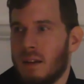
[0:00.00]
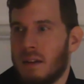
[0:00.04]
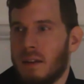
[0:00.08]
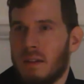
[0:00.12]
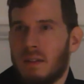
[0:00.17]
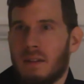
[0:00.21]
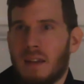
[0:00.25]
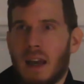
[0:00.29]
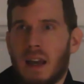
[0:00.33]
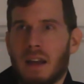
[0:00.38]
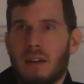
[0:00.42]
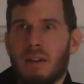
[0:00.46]

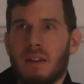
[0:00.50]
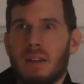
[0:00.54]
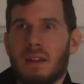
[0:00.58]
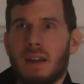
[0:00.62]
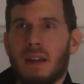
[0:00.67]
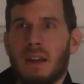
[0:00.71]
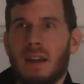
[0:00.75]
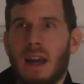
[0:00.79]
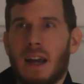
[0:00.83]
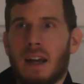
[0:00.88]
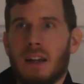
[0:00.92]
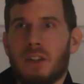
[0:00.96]
sacred
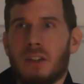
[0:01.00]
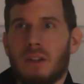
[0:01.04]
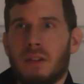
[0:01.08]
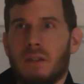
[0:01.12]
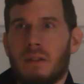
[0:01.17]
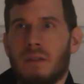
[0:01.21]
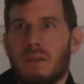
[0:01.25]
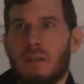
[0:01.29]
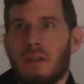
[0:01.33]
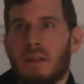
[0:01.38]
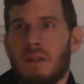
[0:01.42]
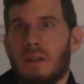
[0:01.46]

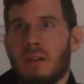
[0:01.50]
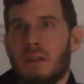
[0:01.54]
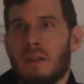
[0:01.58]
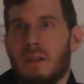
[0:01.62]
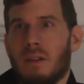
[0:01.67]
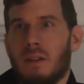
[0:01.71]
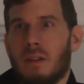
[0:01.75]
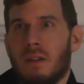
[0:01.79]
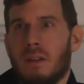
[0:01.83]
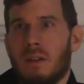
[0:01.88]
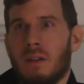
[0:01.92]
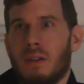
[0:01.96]
connection
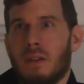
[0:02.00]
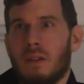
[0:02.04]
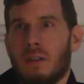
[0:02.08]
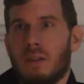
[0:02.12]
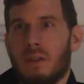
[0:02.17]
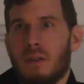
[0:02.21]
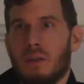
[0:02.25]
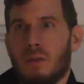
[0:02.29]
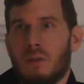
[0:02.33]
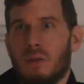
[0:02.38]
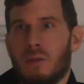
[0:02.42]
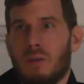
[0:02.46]

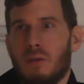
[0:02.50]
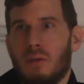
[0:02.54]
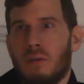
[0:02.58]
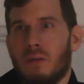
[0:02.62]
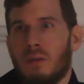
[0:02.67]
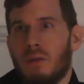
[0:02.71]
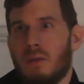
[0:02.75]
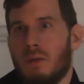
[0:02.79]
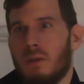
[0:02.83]
to